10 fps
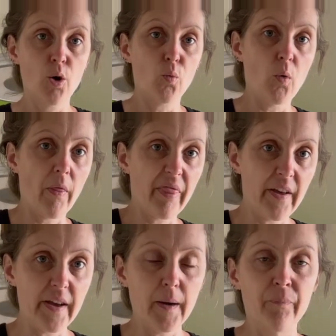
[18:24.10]
one
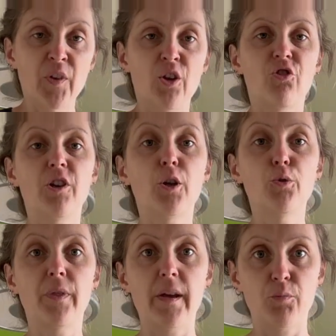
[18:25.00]
there. She
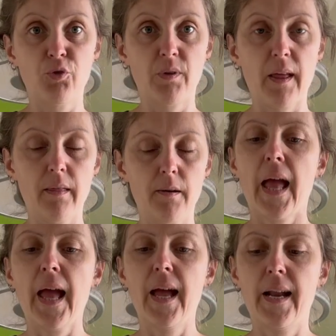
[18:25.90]
glued them together,
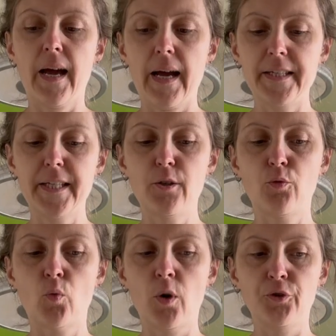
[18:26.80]
and I
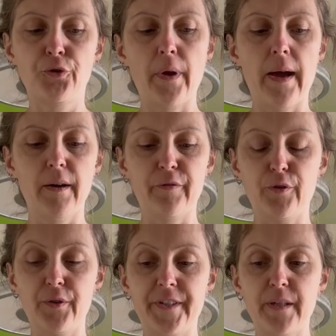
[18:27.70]
didn't want to have
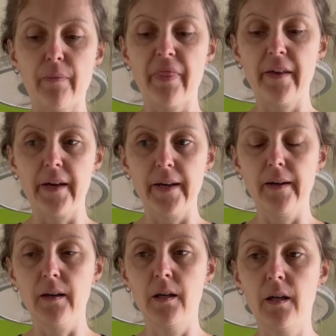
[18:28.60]
the seam
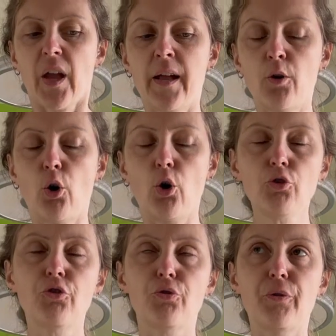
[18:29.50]
there. And
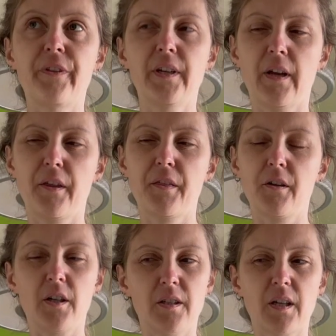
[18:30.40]
also then I
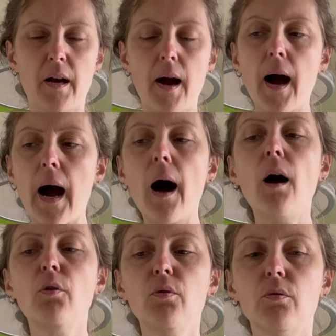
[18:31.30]
thought,
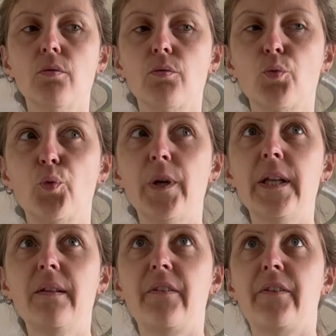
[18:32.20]
how will
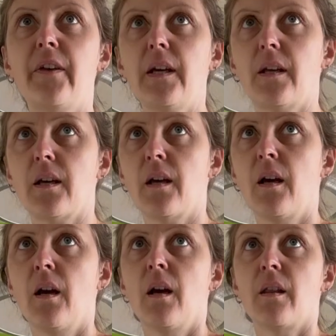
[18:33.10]
it take
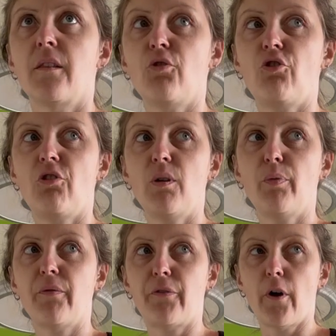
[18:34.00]
the shape
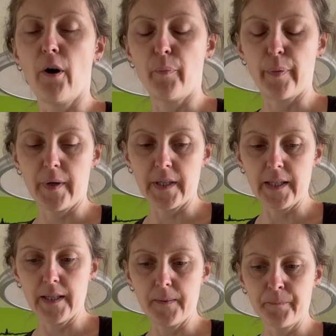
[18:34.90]
of her
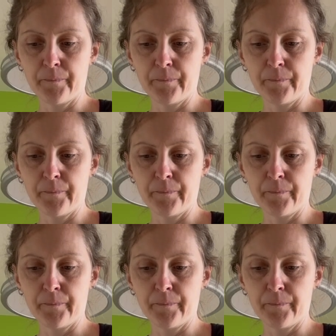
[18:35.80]
body